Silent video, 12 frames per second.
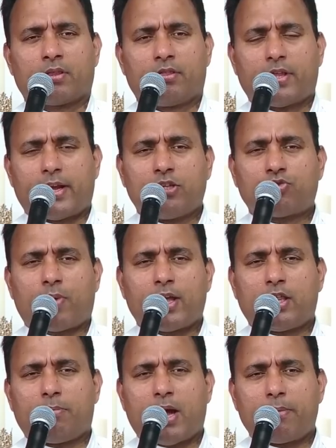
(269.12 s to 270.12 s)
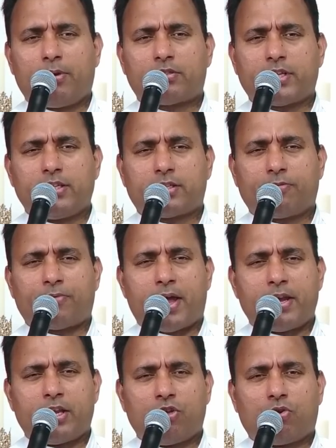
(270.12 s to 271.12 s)
That is why the Bible says, if
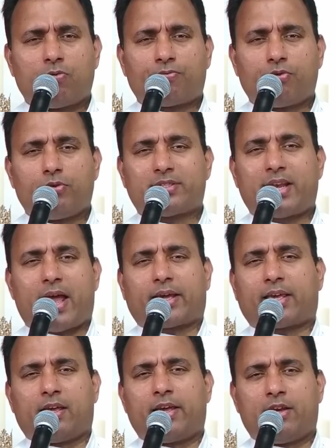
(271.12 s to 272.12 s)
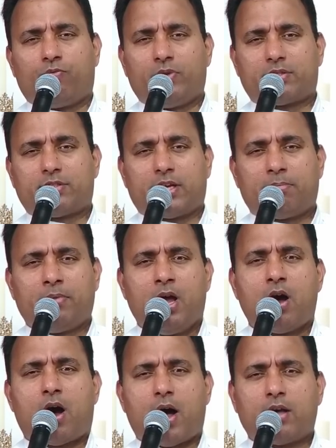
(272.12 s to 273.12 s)
any of you is lacking in wisdom,
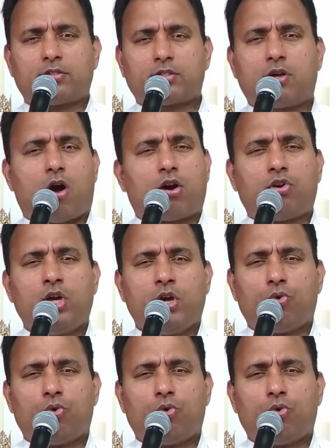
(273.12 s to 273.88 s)
ask God,